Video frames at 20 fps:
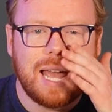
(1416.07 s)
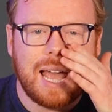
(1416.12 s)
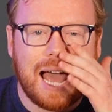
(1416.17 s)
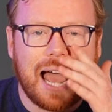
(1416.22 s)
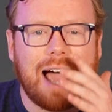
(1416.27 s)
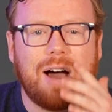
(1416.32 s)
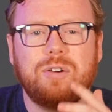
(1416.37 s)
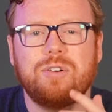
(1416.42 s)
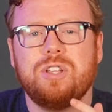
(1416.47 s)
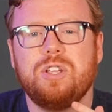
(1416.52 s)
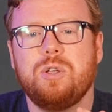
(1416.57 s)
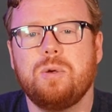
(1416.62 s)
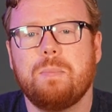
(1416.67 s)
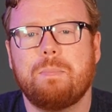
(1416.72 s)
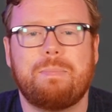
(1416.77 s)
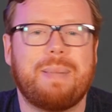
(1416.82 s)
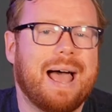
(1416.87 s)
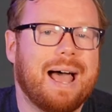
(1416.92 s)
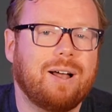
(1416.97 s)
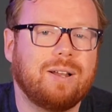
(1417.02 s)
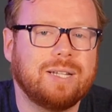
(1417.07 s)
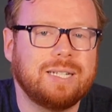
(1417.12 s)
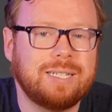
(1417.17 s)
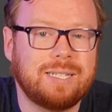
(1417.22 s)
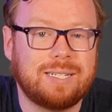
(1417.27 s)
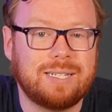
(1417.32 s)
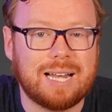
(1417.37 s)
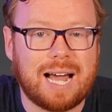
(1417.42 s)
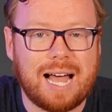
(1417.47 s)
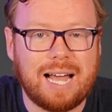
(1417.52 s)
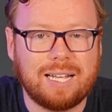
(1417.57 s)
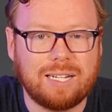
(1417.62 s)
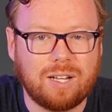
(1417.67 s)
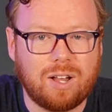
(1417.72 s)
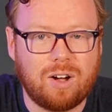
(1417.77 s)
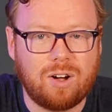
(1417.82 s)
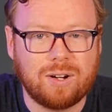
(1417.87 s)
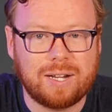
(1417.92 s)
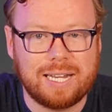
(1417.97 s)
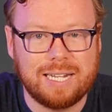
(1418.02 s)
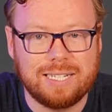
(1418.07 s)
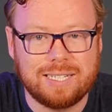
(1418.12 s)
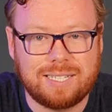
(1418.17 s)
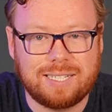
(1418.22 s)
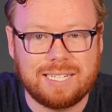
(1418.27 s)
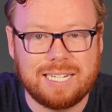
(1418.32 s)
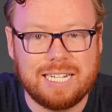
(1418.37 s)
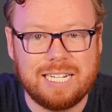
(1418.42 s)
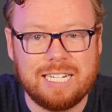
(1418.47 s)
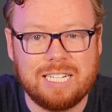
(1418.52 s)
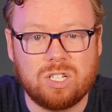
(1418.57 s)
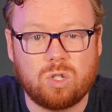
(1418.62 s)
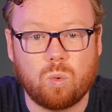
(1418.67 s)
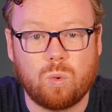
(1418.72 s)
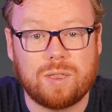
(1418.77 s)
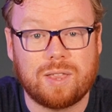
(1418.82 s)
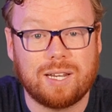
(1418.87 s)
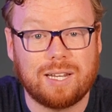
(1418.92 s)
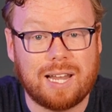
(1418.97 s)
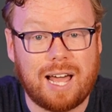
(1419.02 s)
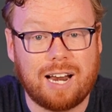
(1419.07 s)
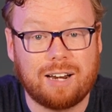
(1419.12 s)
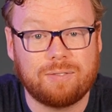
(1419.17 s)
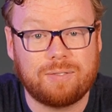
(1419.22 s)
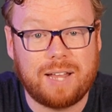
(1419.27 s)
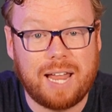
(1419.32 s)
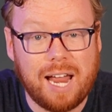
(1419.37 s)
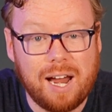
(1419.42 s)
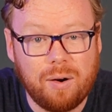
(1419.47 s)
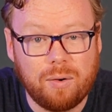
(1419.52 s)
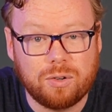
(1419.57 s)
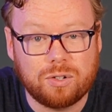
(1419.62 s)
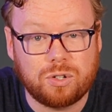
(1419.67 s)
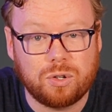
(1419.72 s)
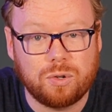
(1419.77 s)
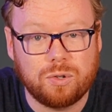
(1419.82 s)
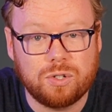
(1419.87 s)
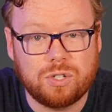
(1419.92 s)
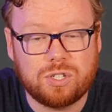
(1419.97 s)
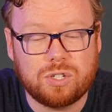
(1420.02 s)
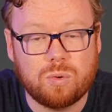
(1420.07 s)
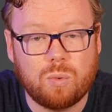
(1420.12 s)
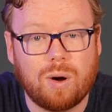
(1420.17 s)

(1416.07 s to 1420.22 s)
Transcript: How do you balance dialogue in scenes with a lot of characters